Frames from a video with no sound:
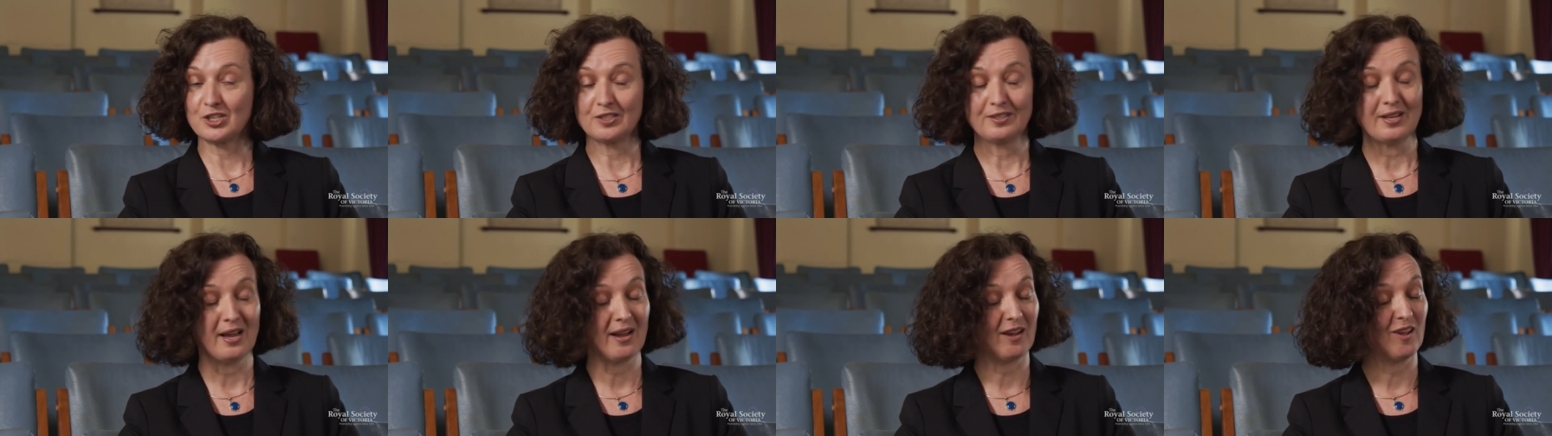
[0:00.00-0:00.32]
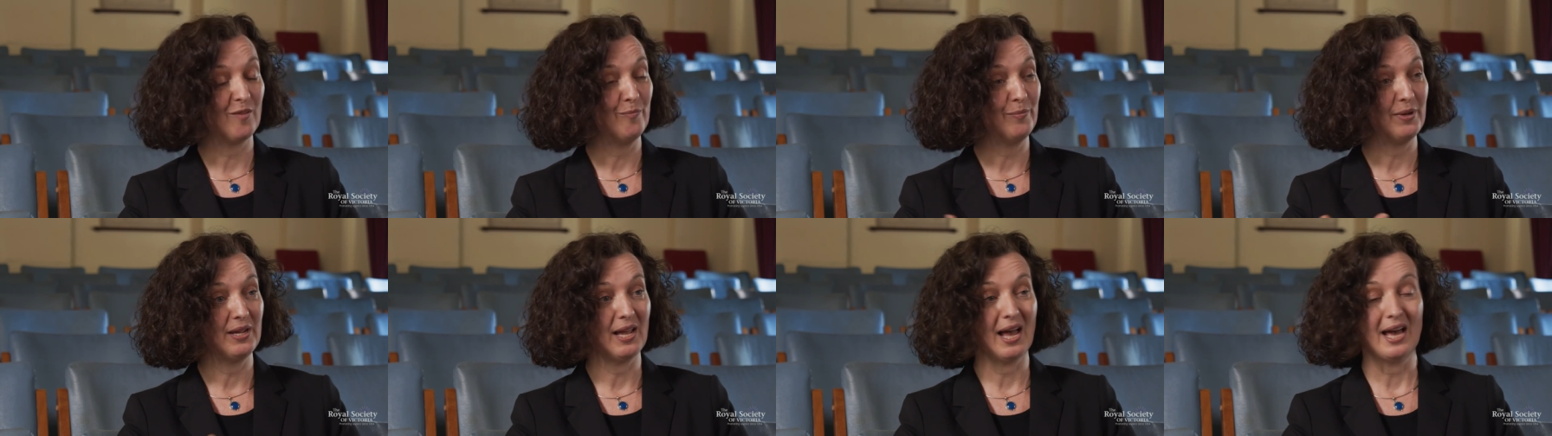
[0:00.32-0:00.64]
And that
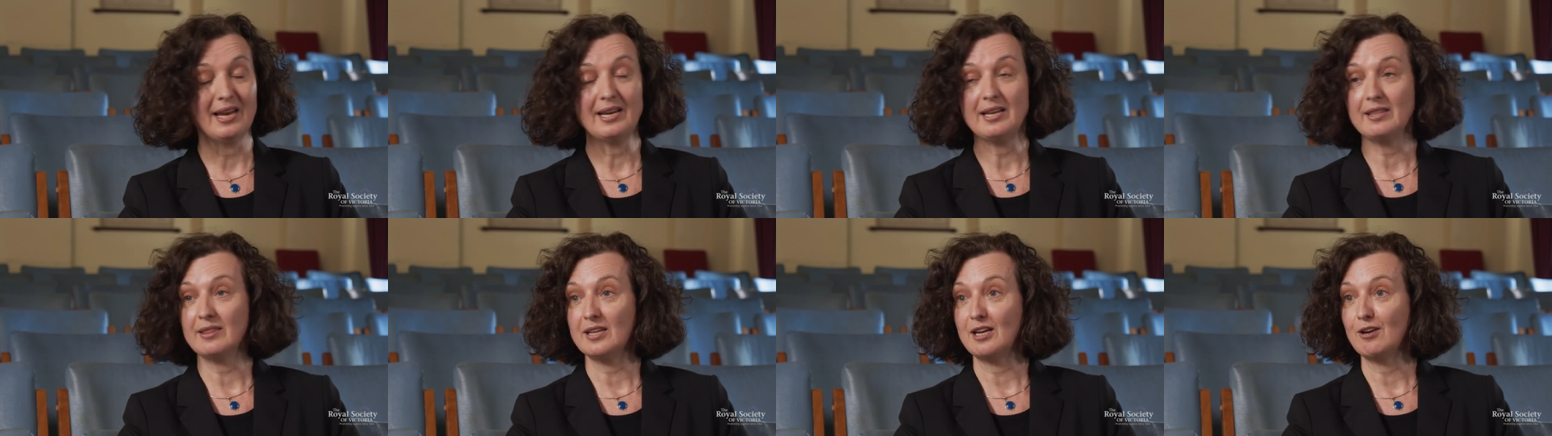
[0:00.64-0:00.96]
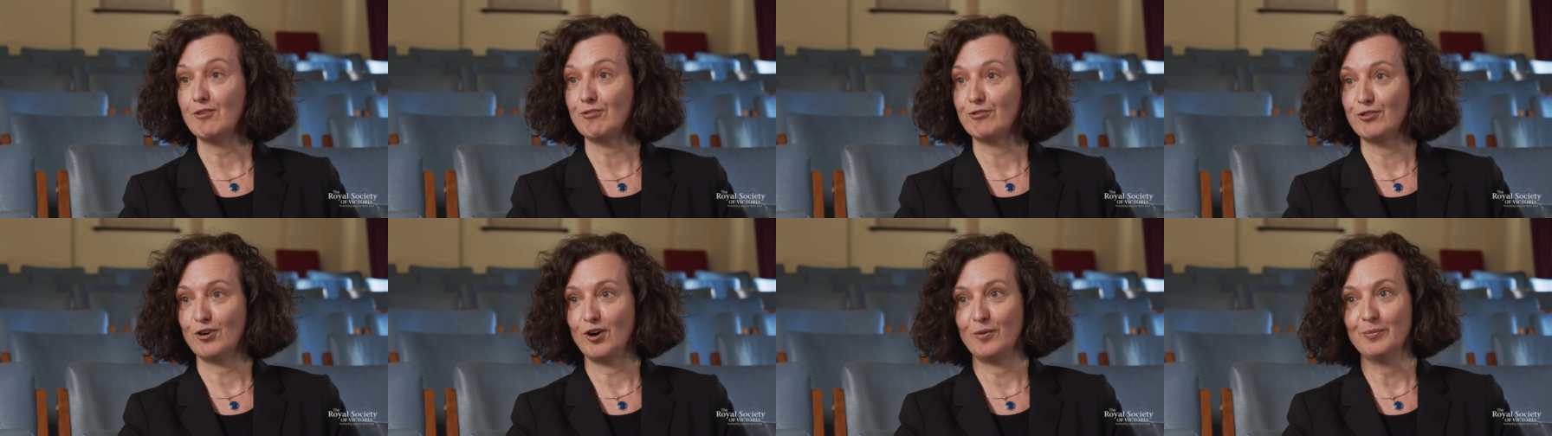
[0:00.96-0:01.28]
can be anything
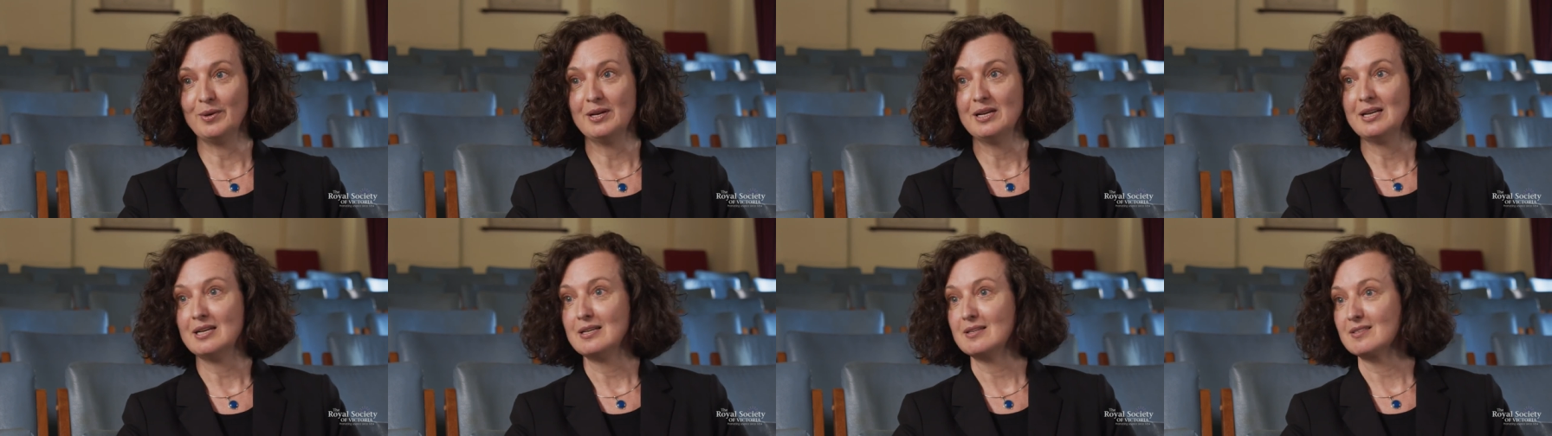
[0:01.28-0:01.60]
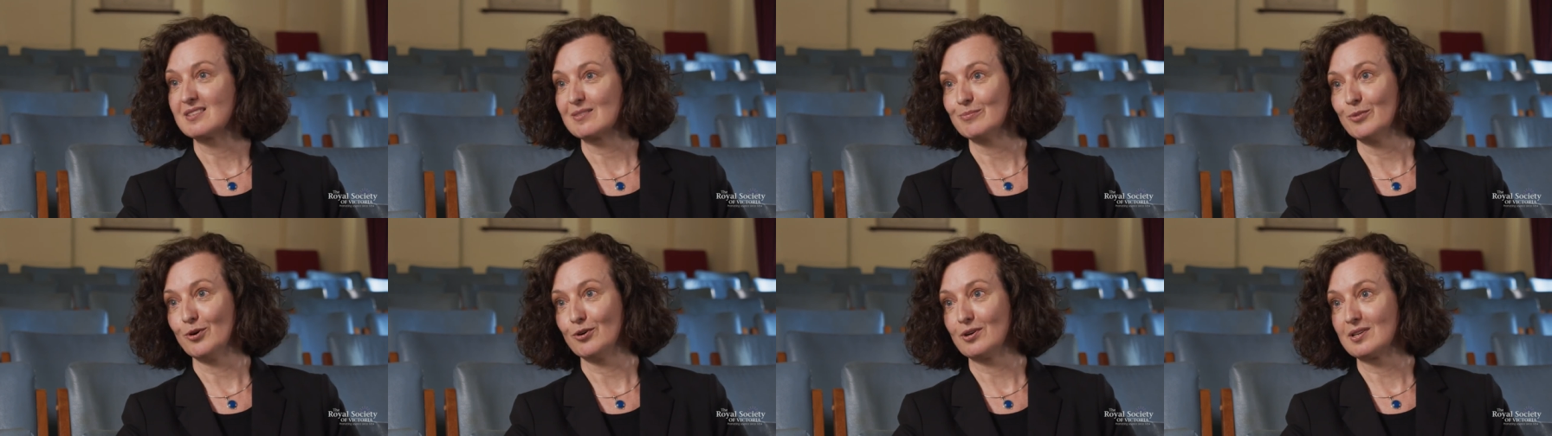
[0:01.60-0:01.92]
from
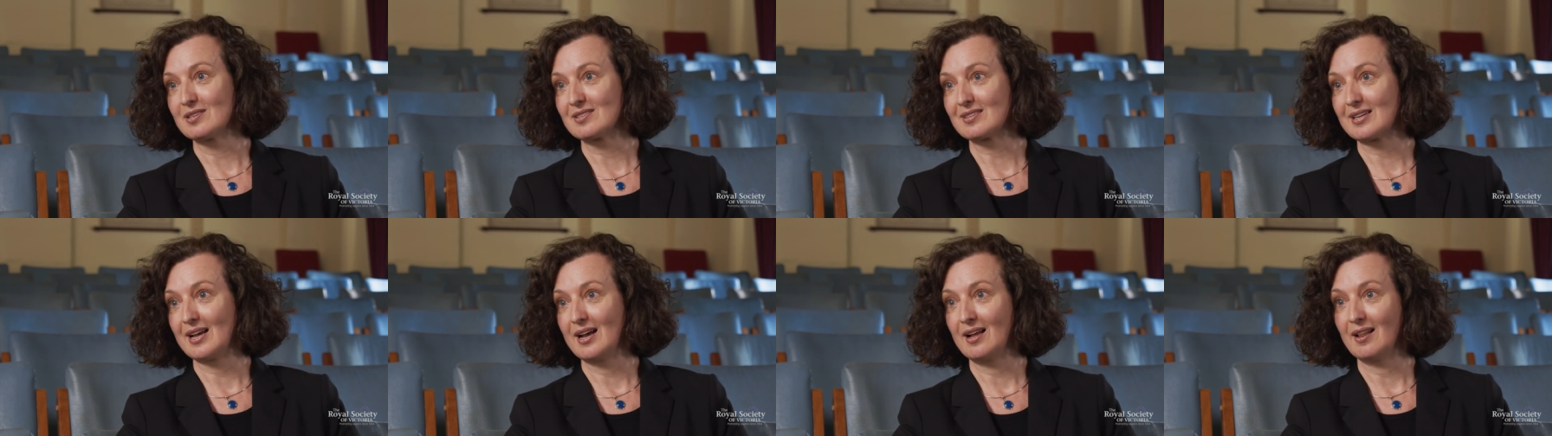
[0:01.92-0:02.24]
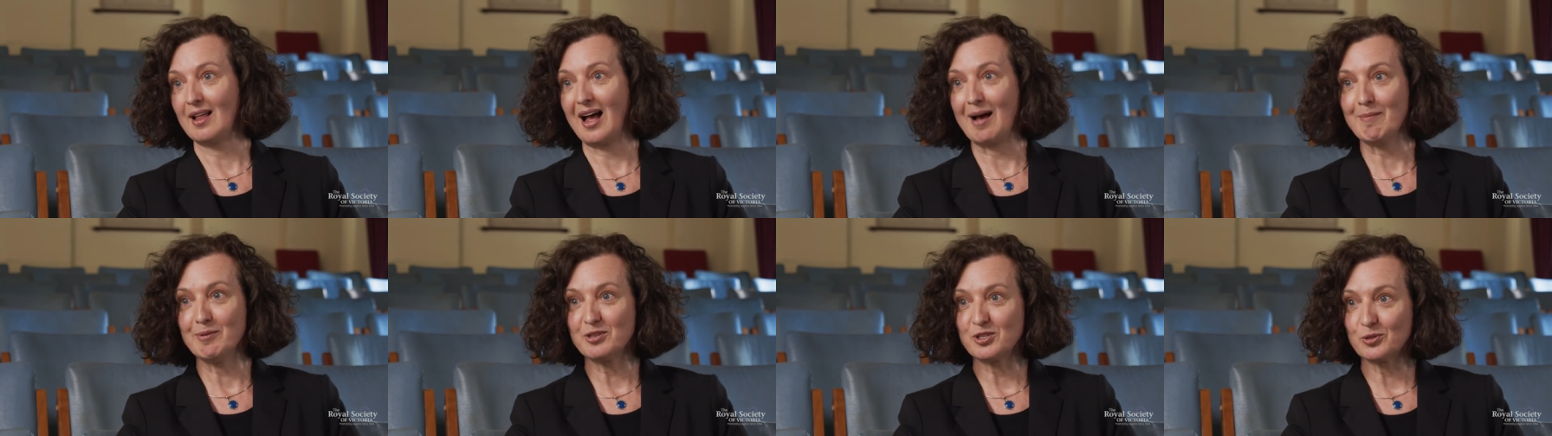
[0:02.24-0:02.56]
smaller scale
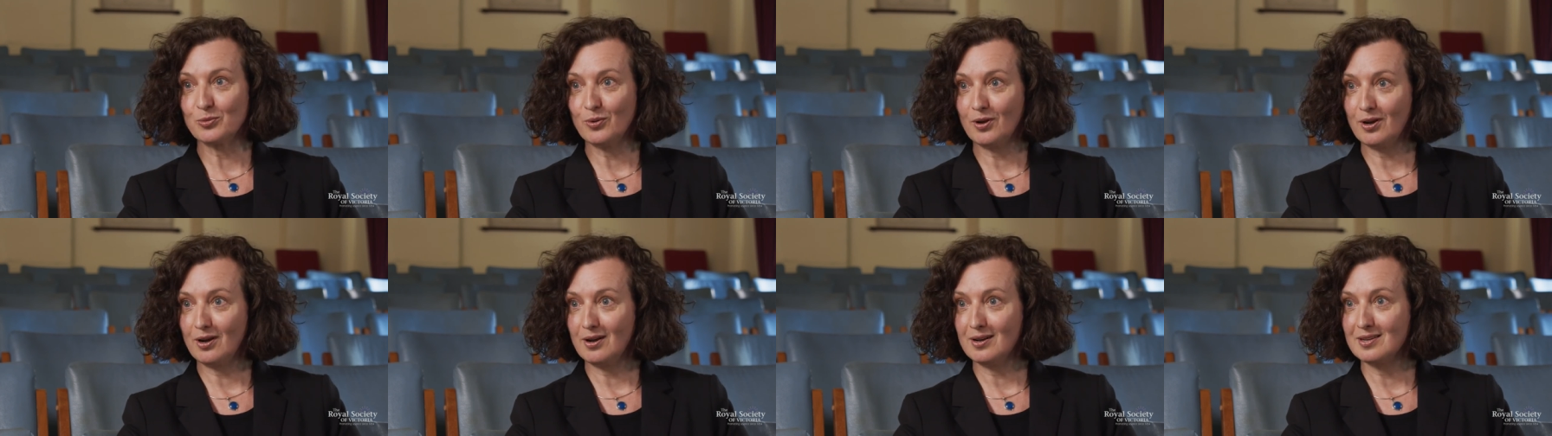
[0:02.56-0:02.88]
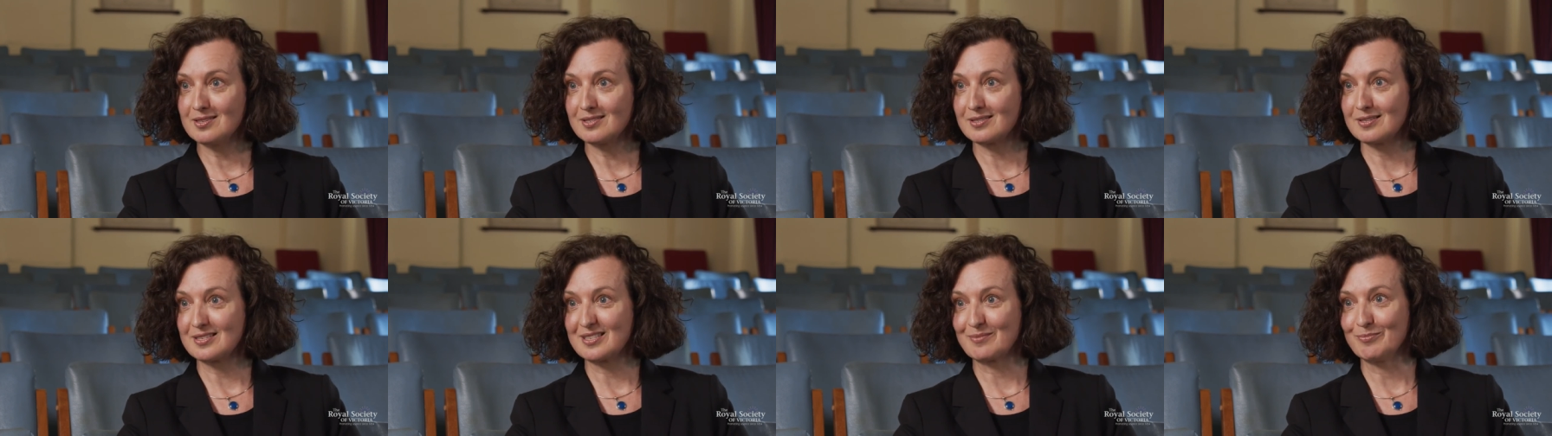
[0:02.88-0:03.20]

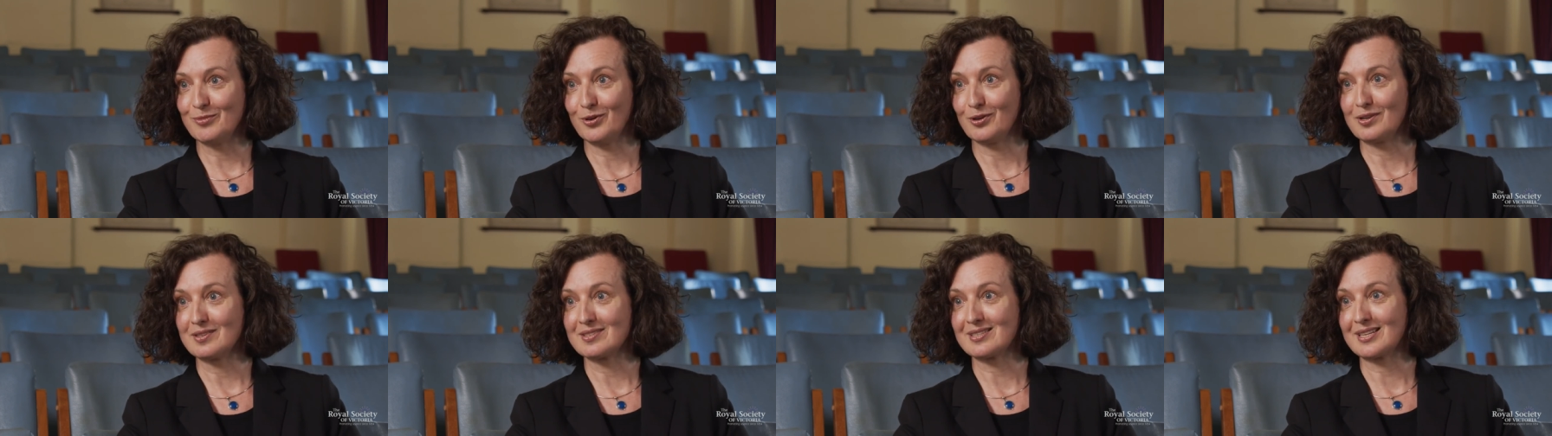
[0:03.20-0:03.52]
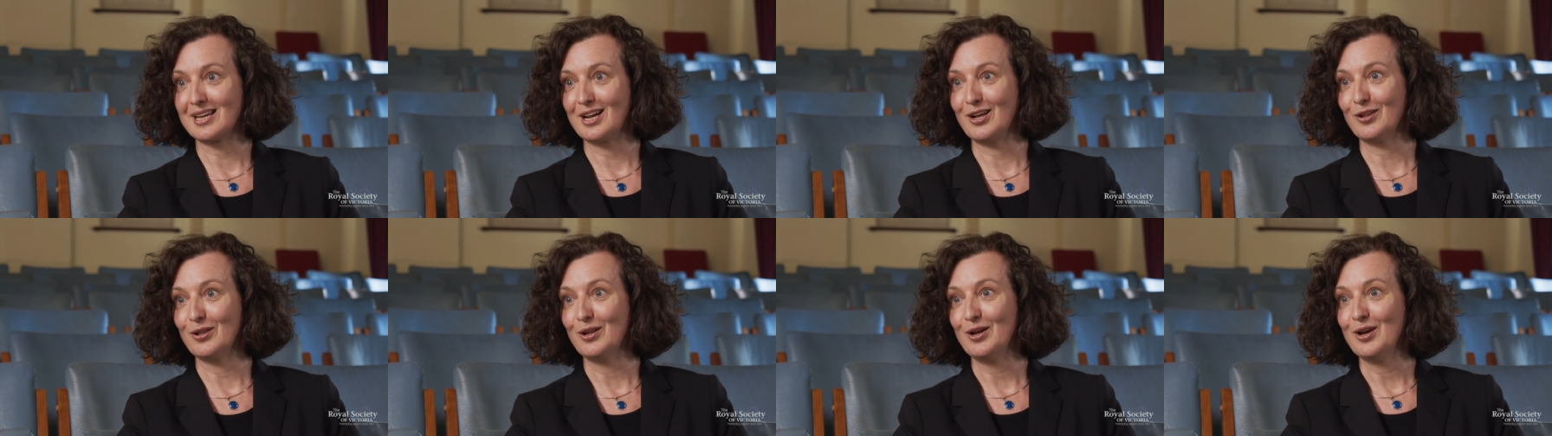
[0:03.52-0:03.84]
abattoirs to smaller
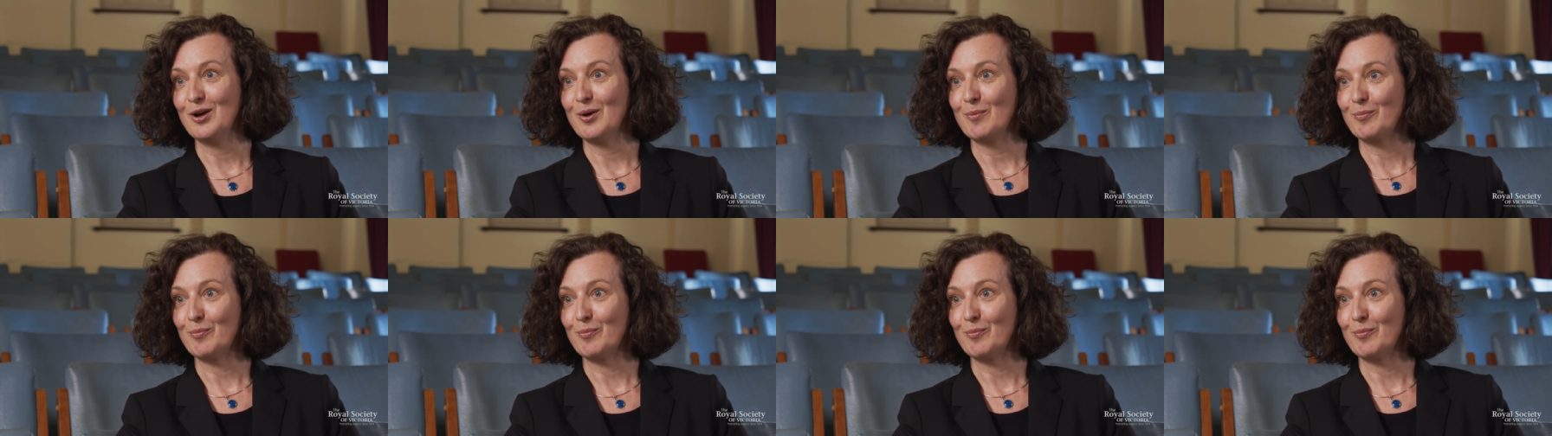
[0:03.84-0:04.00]
scale